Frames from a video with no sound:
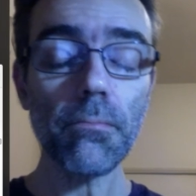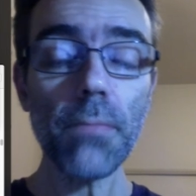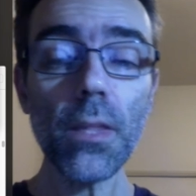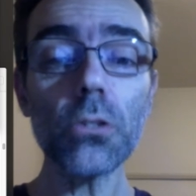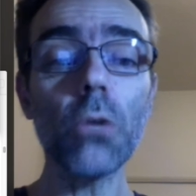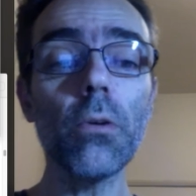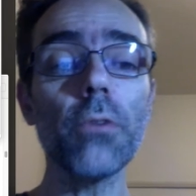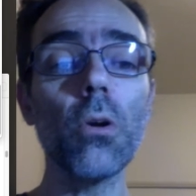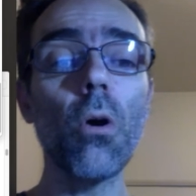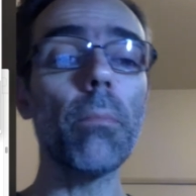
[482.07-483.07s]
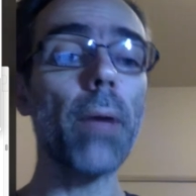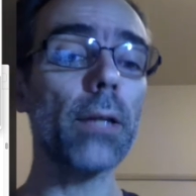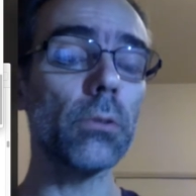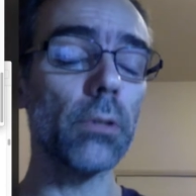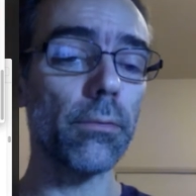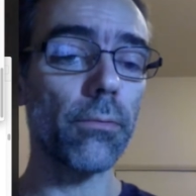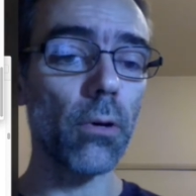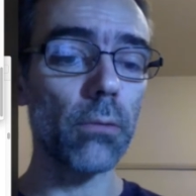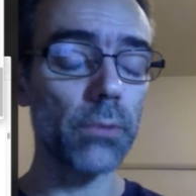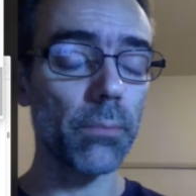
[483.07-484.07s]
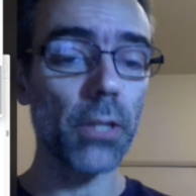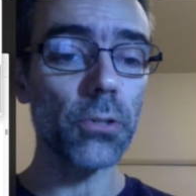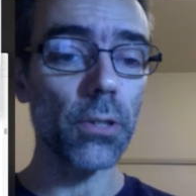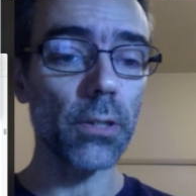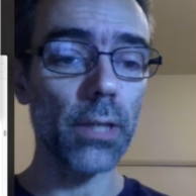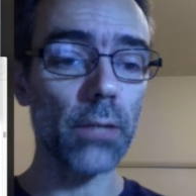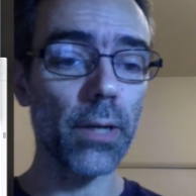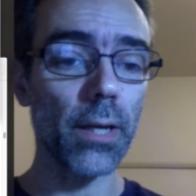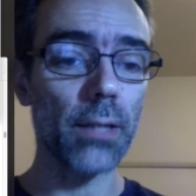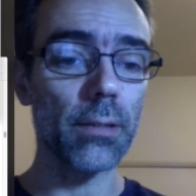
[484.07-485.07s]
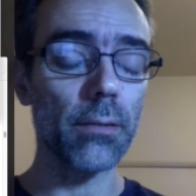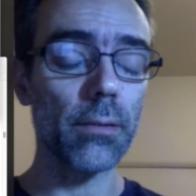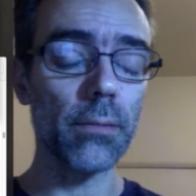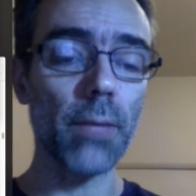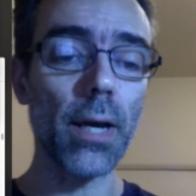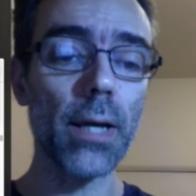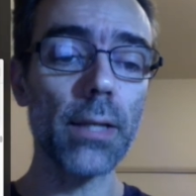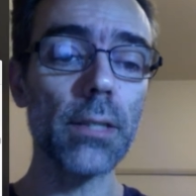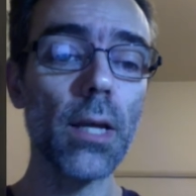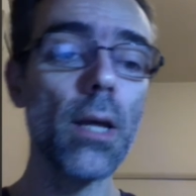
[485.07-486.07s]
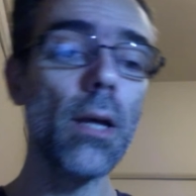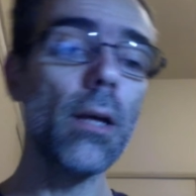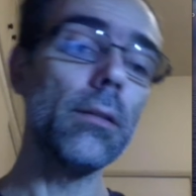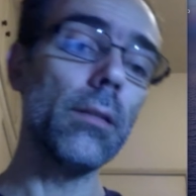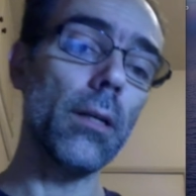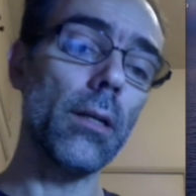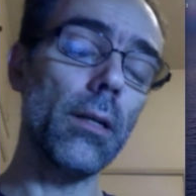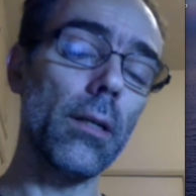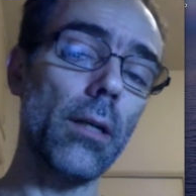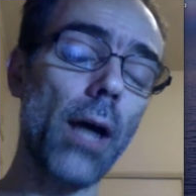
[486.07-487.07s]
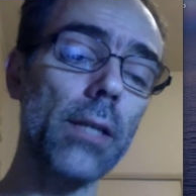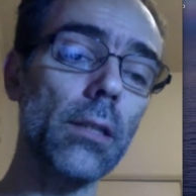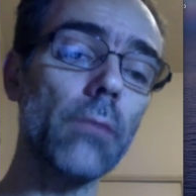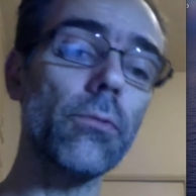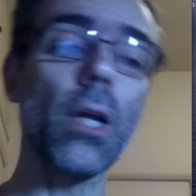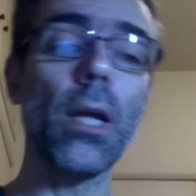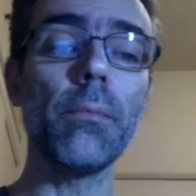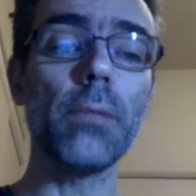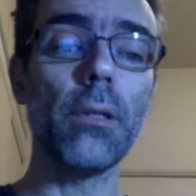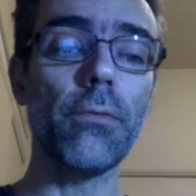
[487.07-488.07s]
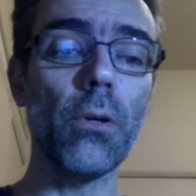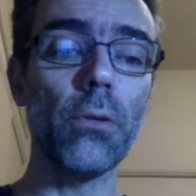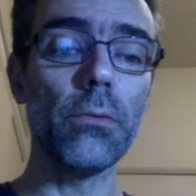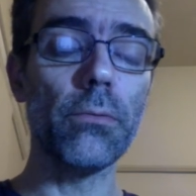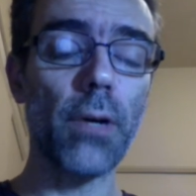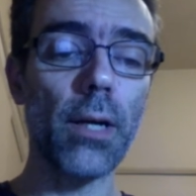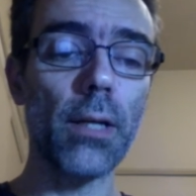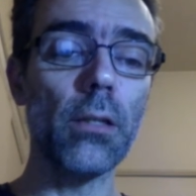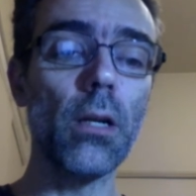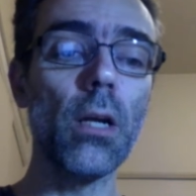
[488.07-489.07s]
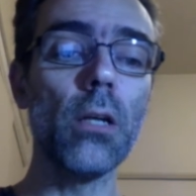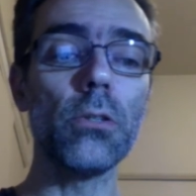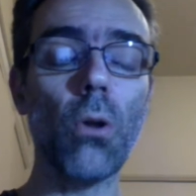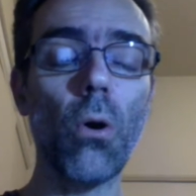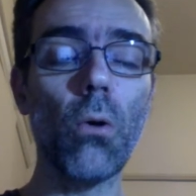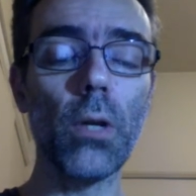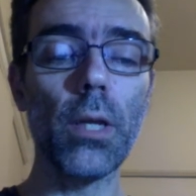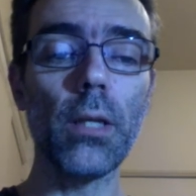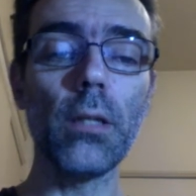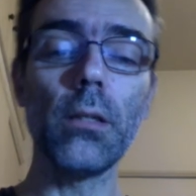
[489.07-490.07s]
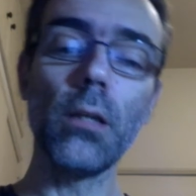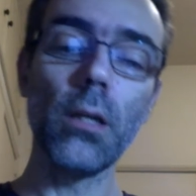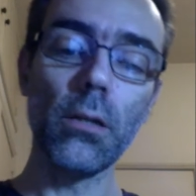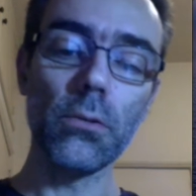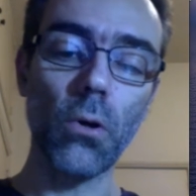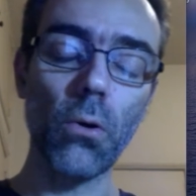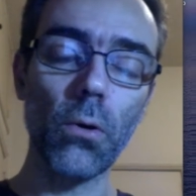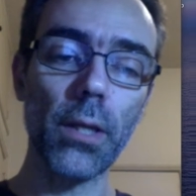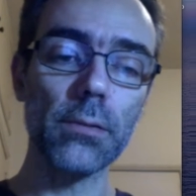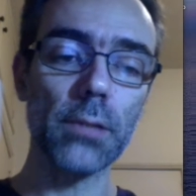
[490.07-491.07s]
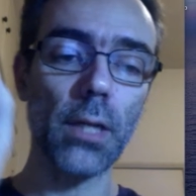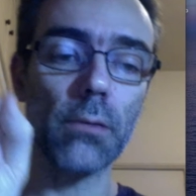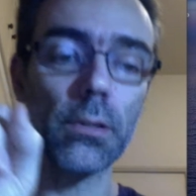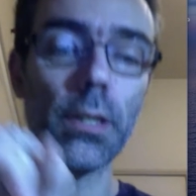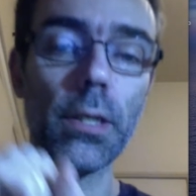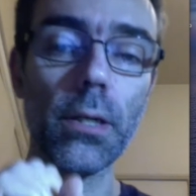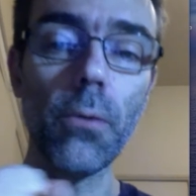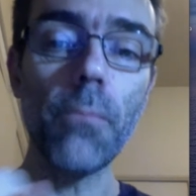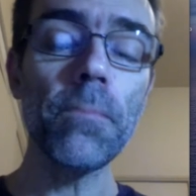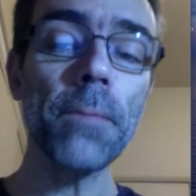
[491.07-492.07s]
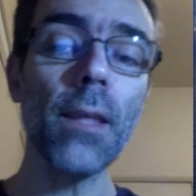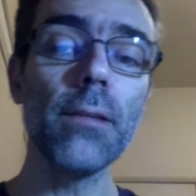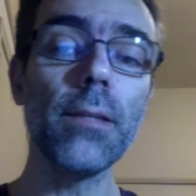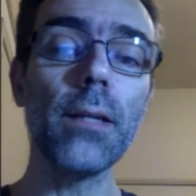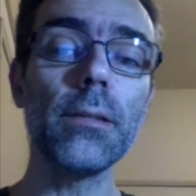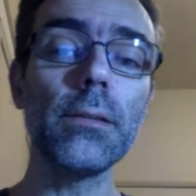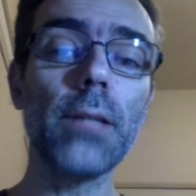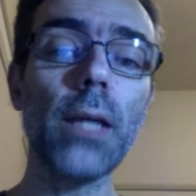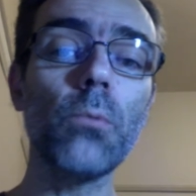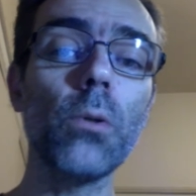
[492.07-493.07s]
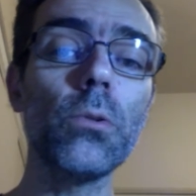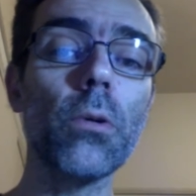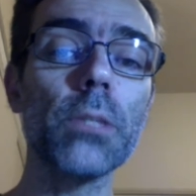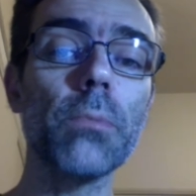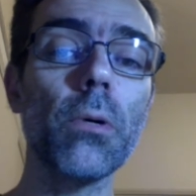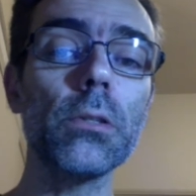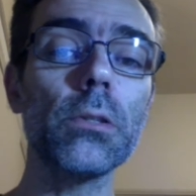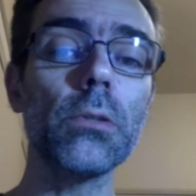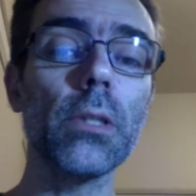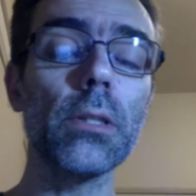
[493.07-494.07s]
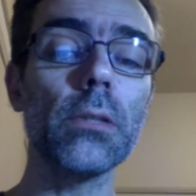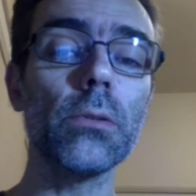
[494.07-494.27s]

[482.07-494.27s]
So if you go back to the picture that we had in mind, the Einstein frame, the field phi slowly rolling down the hill, then that would correspond to the